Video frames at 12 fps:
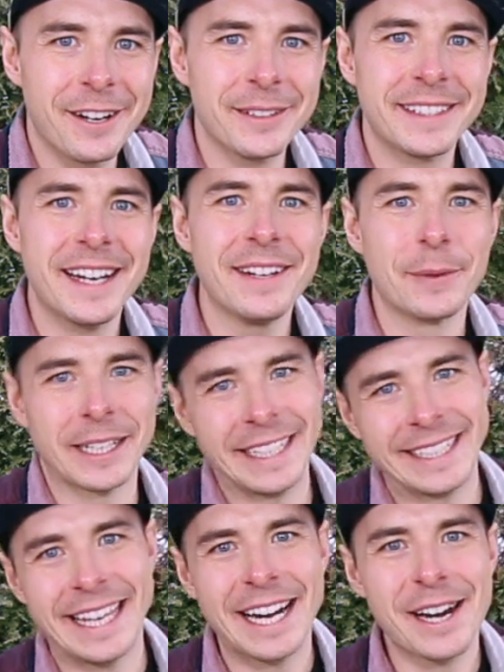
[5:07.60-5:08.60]
all done, we're gonna
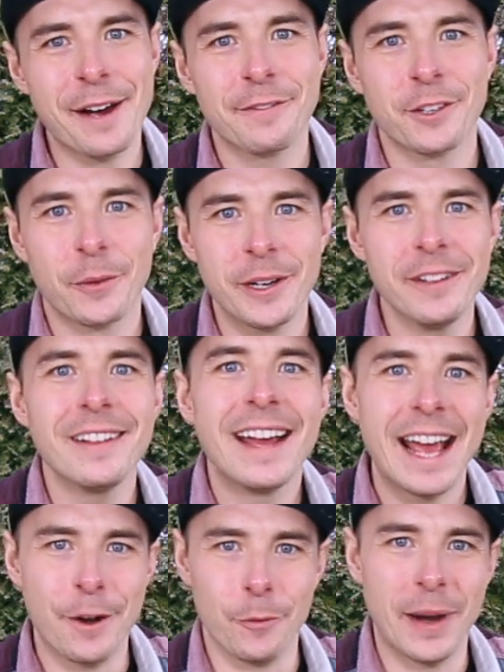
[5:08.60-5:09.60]
get it off the grill
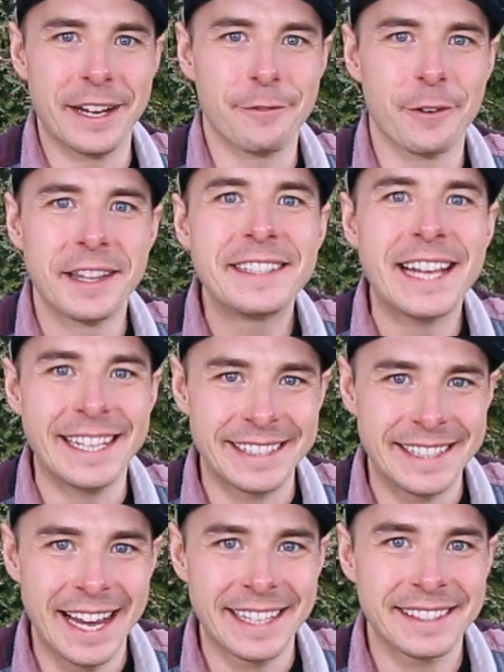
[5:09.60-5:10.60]
and ready for the
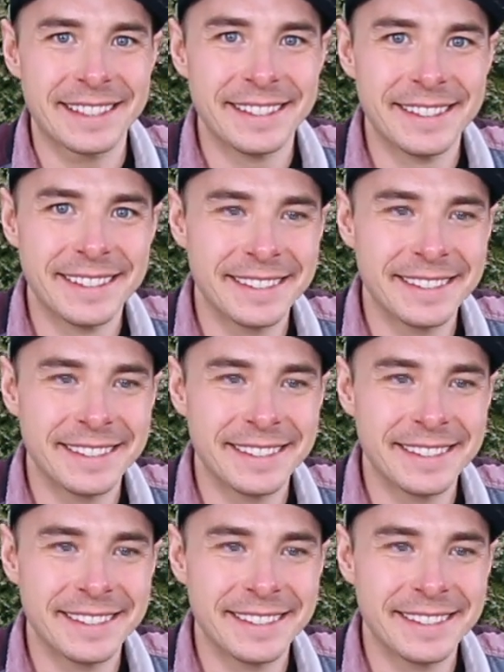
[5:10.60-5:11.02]
taste test.